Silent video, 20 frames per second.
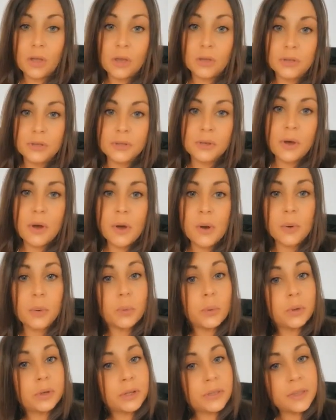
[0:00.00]
So
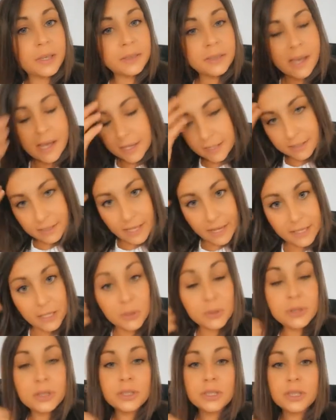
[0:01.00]
one thing that I'd like
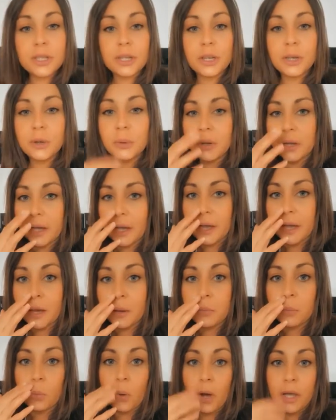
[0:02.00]
you to do
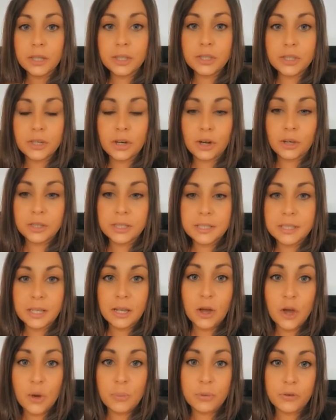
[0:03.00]
whilst you're
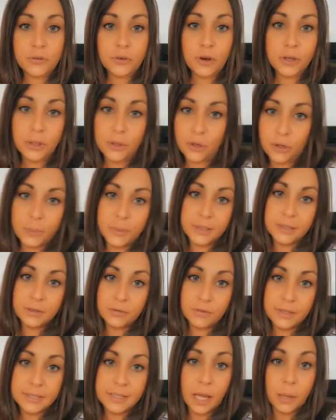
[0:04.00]
still at home before you come
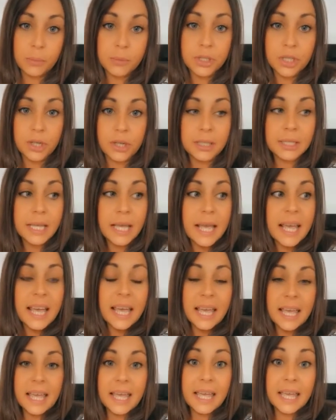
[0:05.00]
into reception
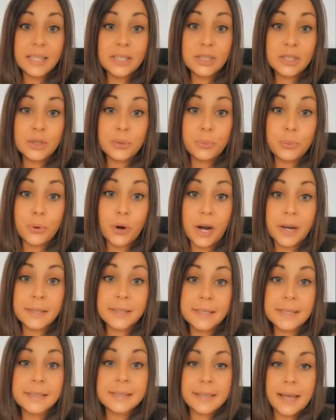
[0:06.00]
is to
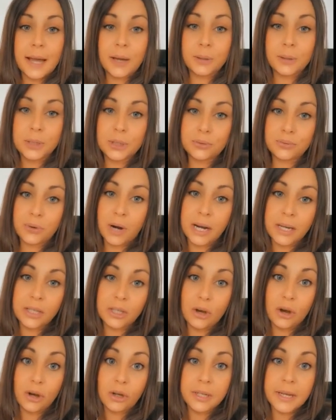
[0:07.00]
practice how to write
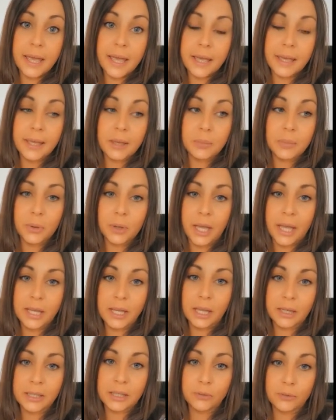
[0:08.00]
your name.
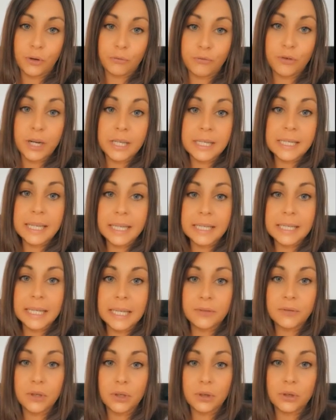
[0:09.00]
Okay, I'd really like it
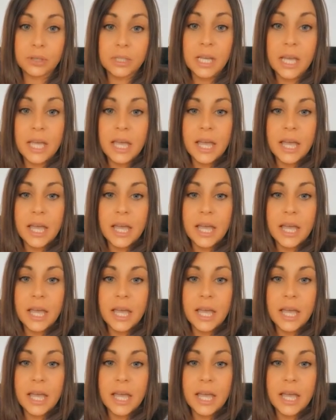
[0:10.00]
if you could